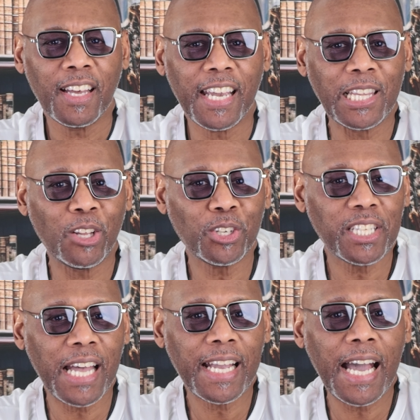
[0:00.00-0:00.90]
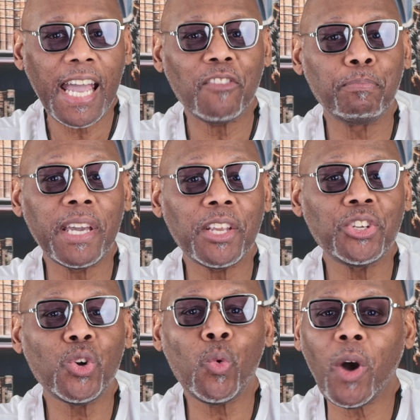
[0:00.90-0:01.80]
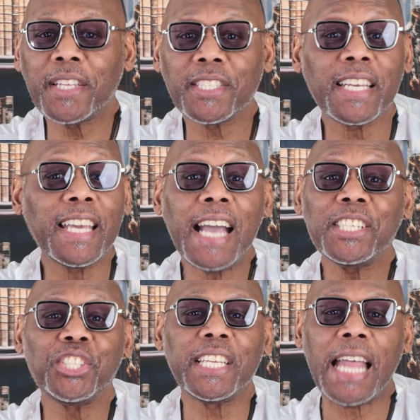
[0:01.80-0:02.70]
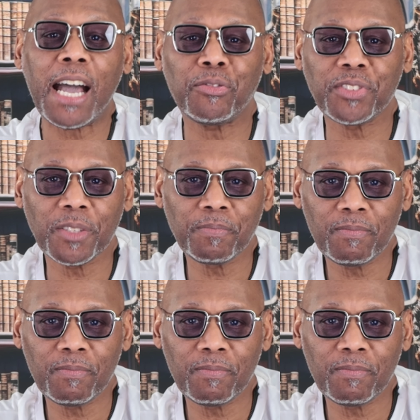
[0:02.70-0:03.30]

It looks like I have beaten you once again, she laughed.